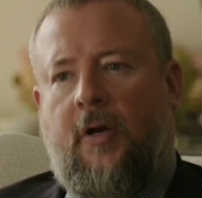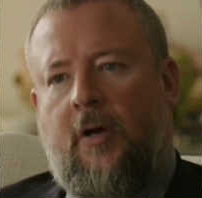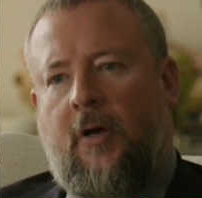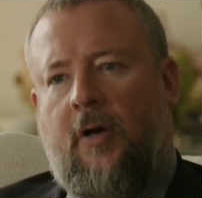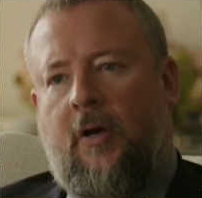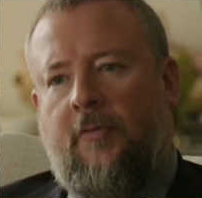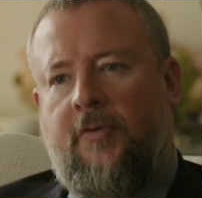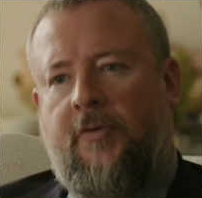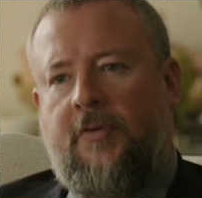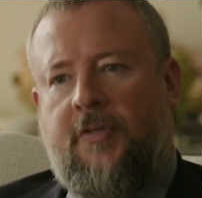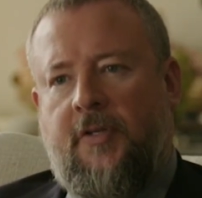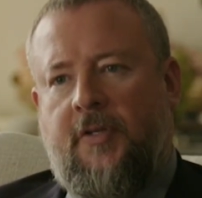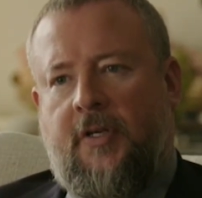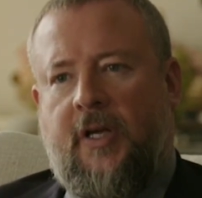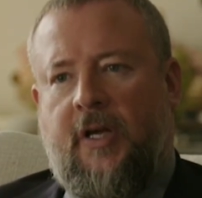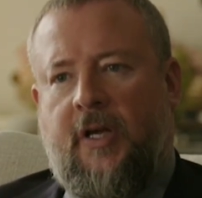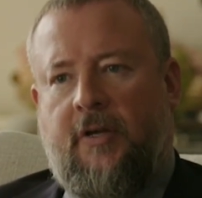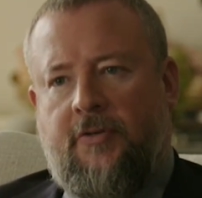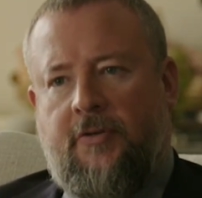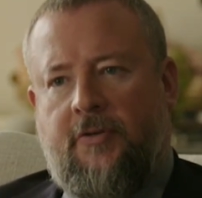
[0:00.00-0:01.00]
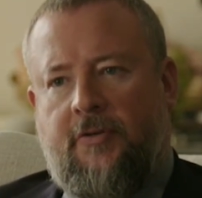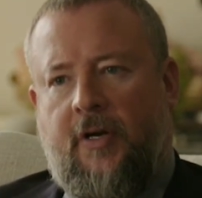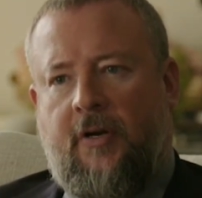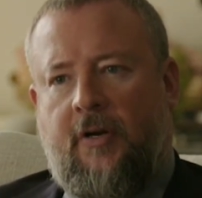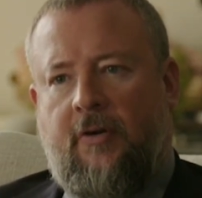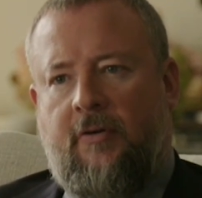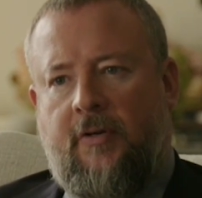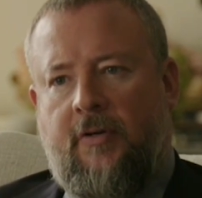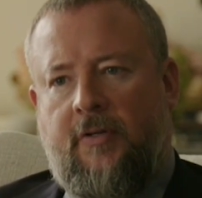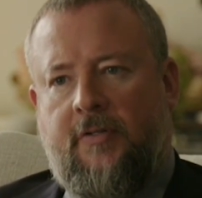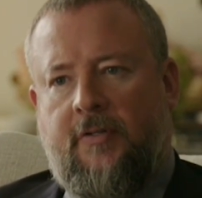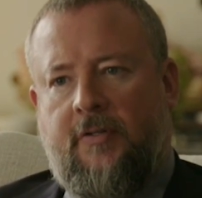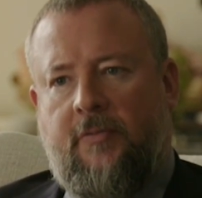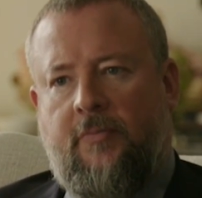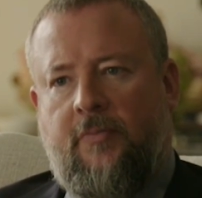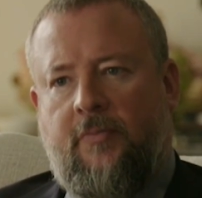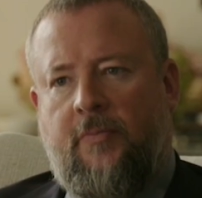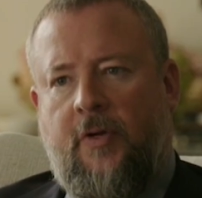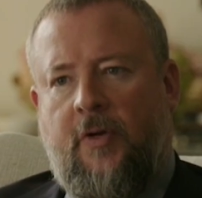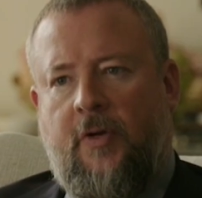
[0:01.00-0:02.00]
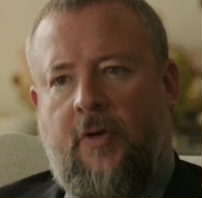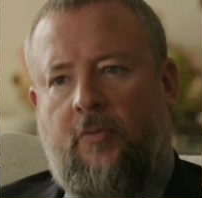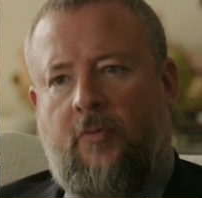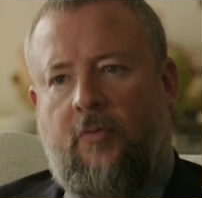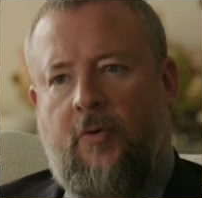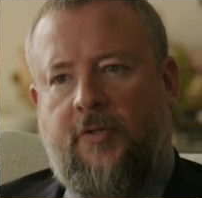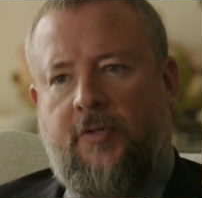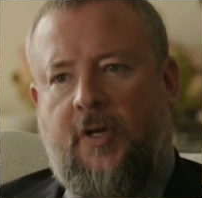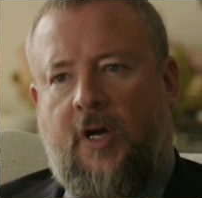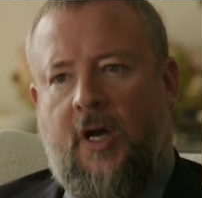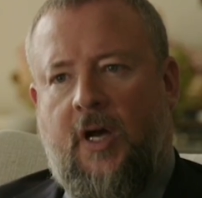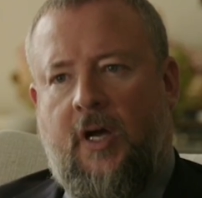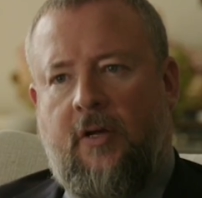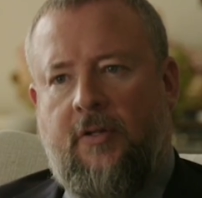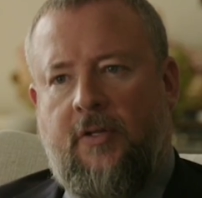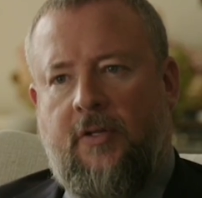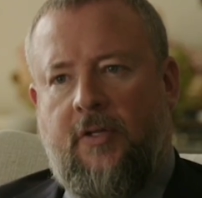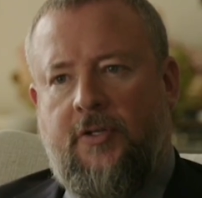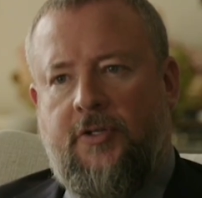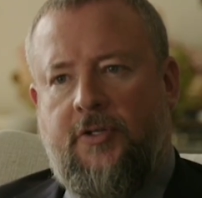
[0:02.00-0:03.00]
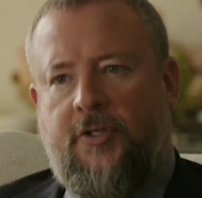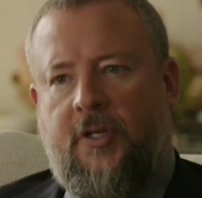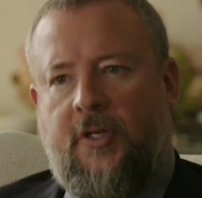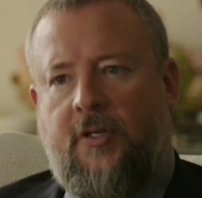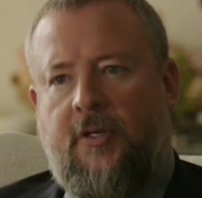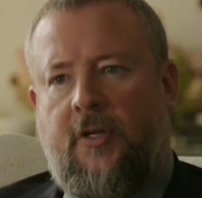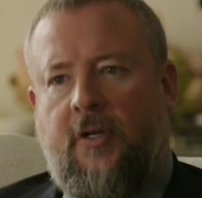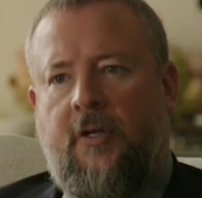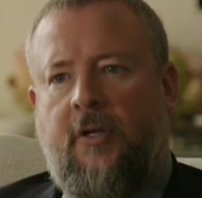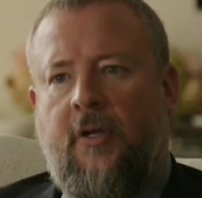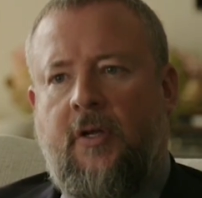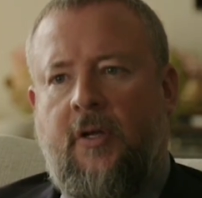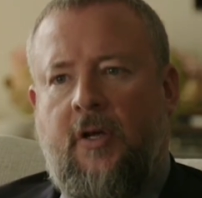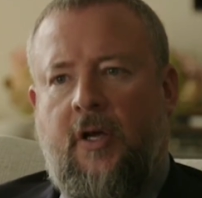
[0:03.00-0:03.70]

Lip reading: Obviously, counterterrorism was high on the agenda.